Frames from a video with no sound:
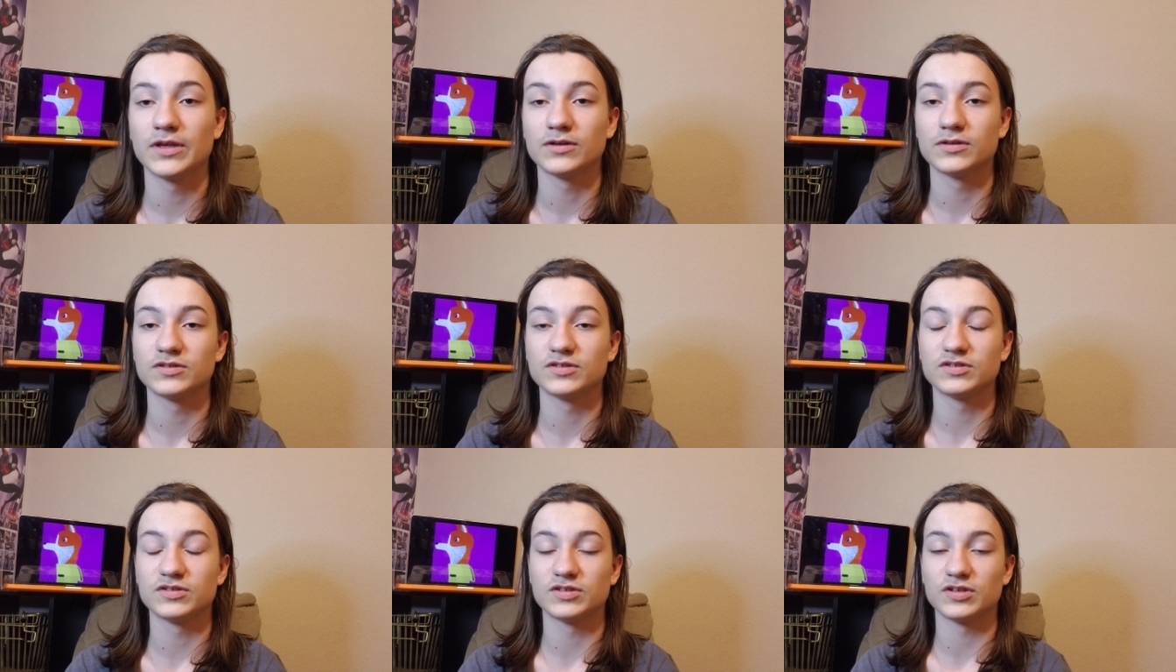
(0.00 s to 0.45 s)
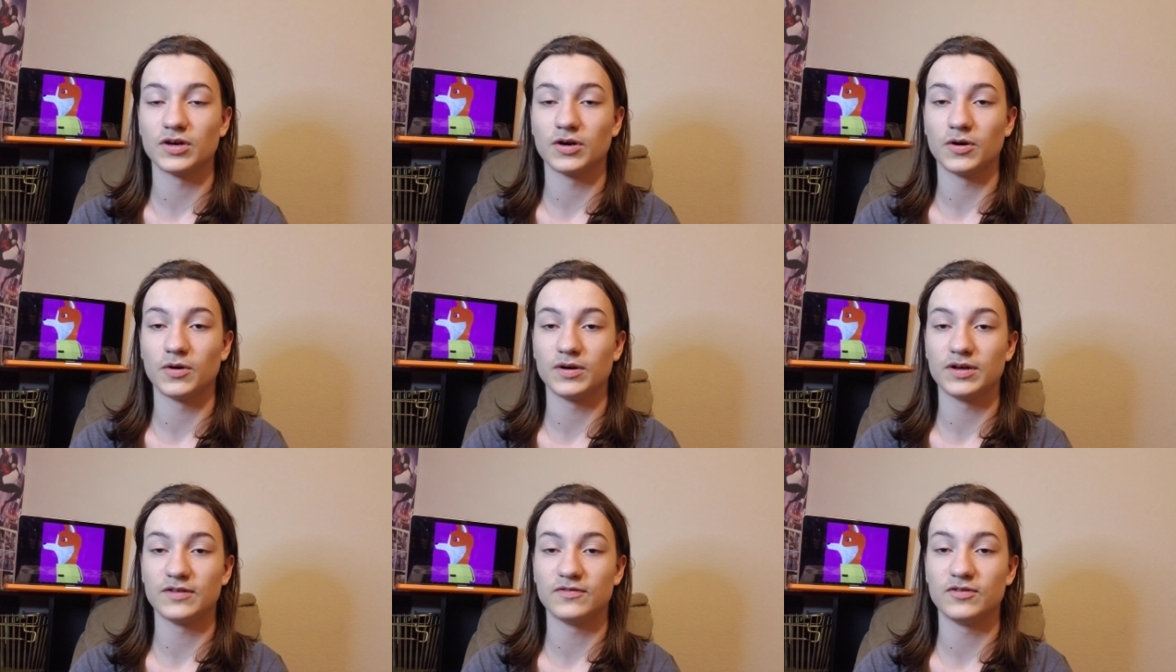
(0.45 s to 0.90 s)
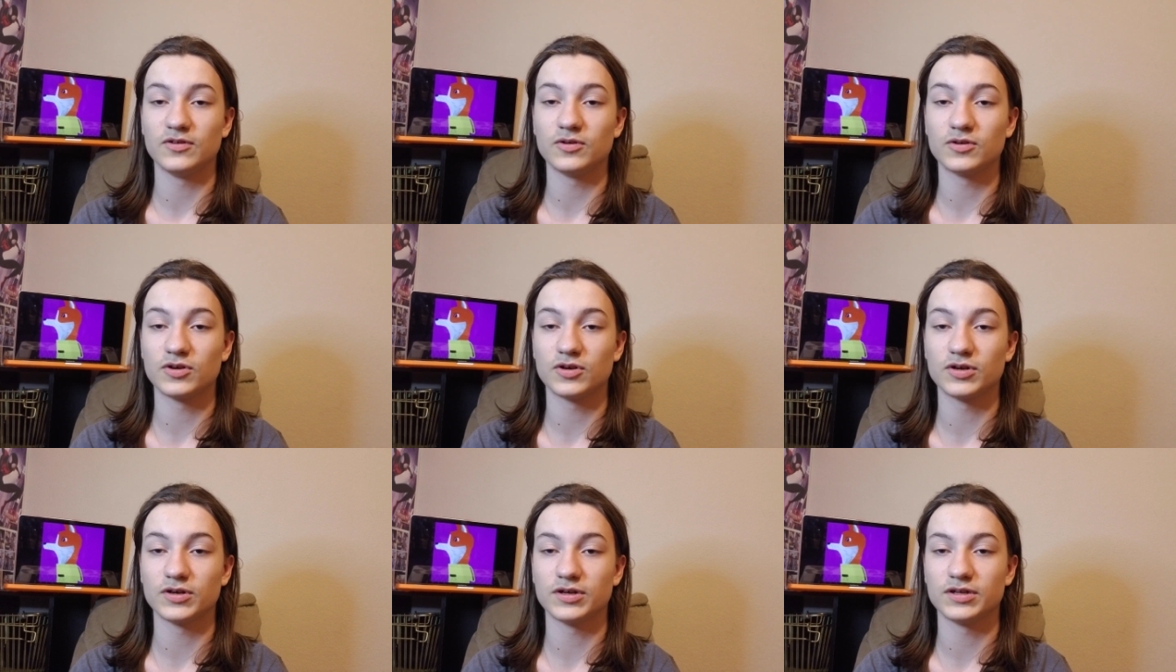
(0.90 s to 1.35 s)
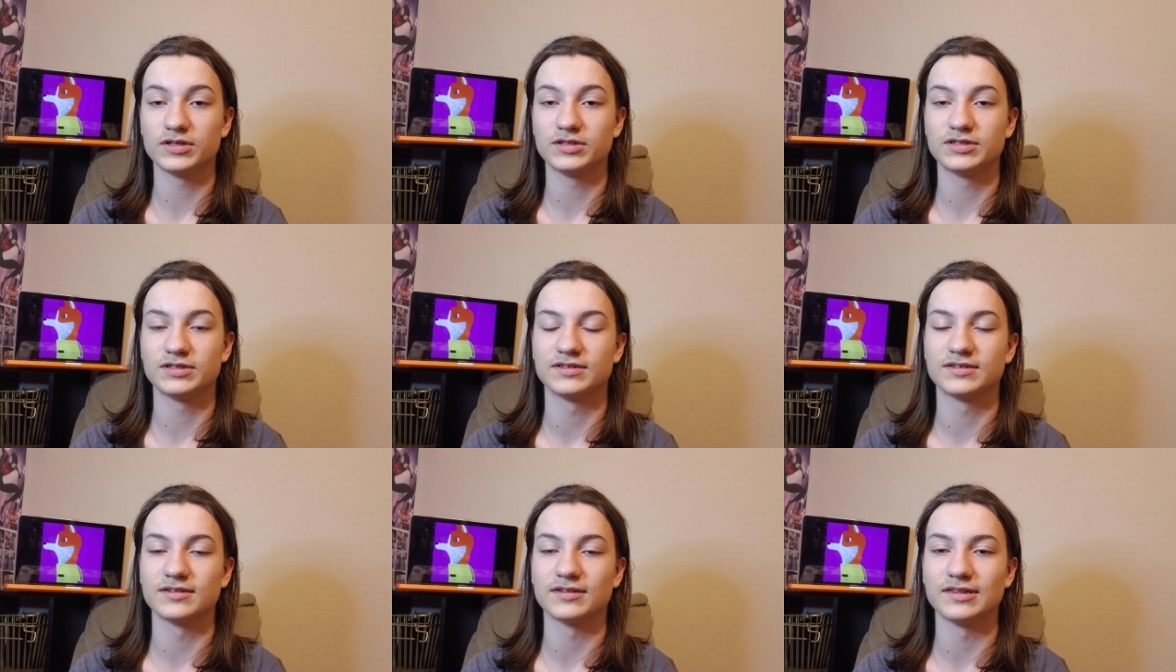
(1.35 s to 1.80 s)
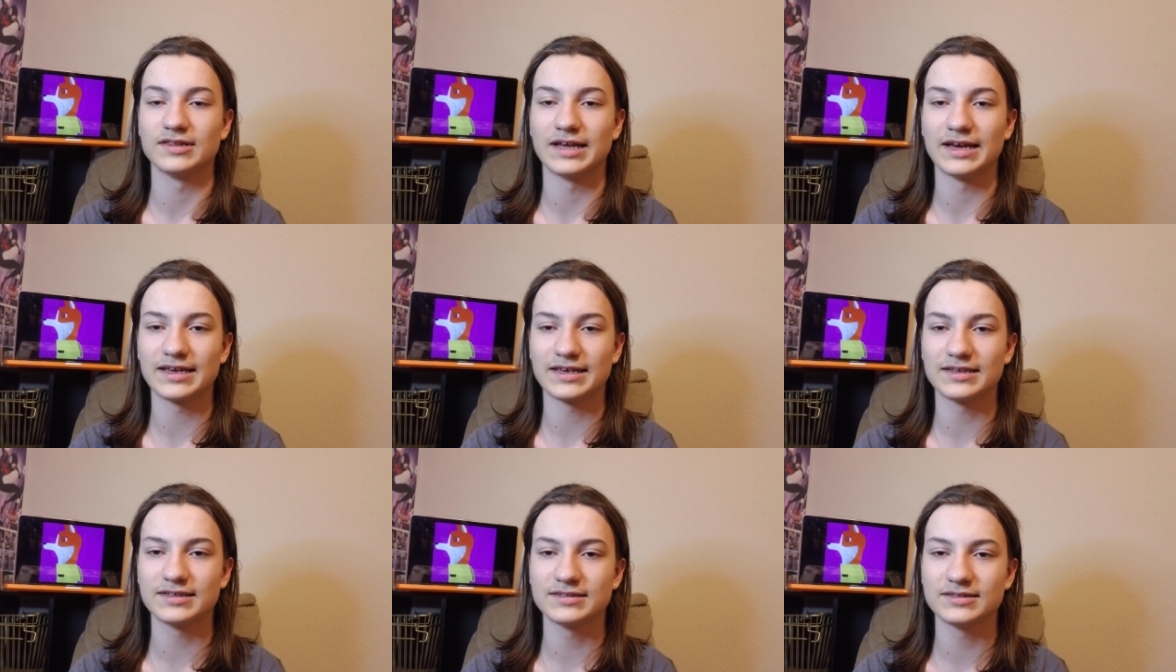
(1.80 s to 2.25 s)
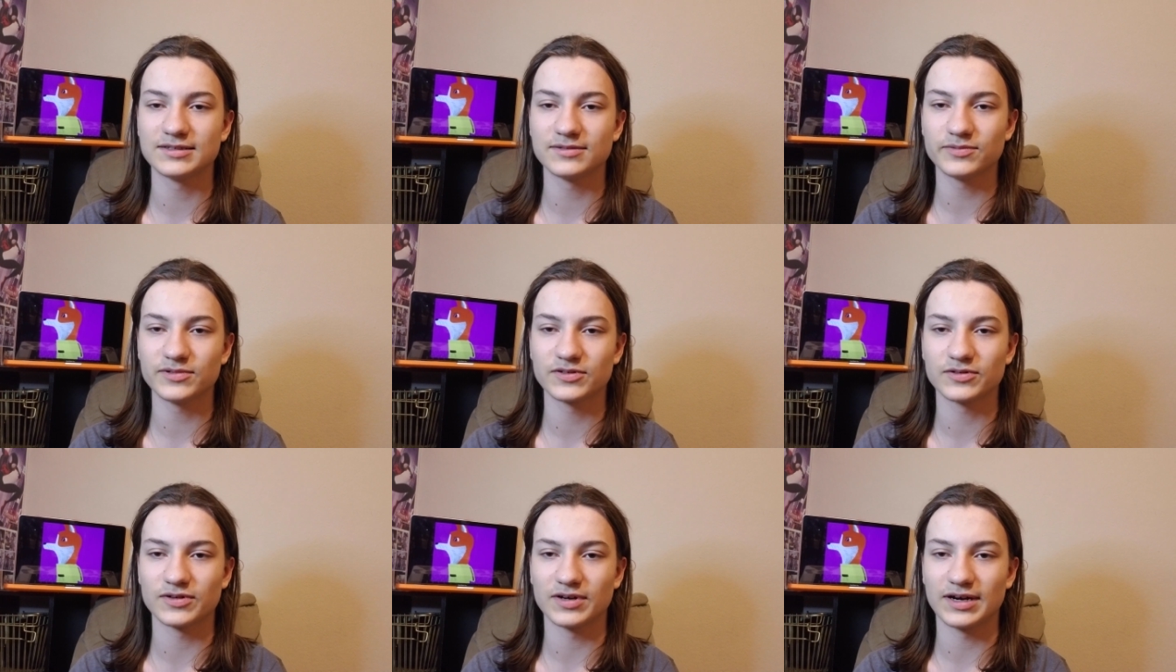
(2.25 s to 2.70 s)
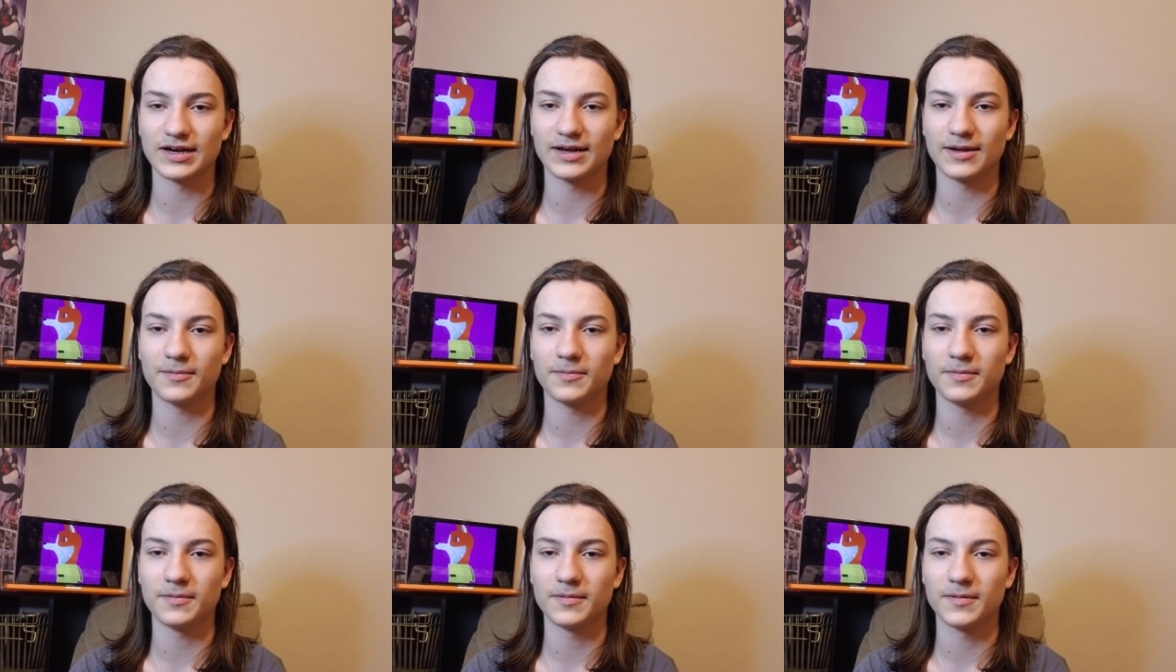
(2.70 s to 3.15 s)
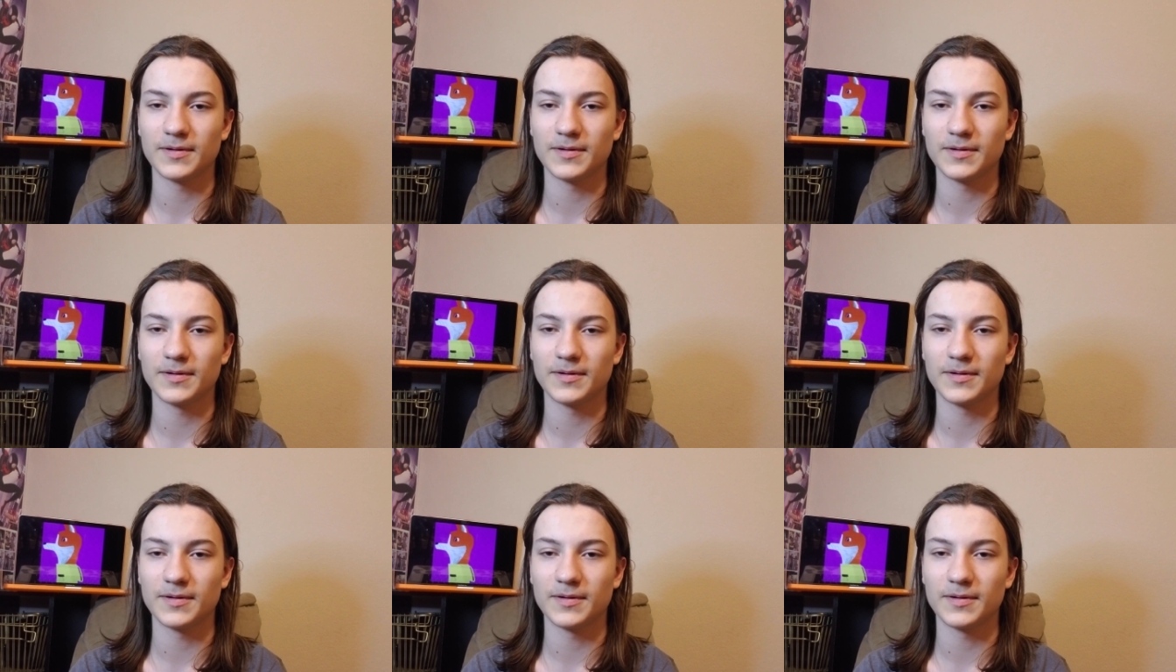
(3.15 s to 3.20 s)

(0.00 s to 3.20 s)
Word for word: So if you could just like and subscribe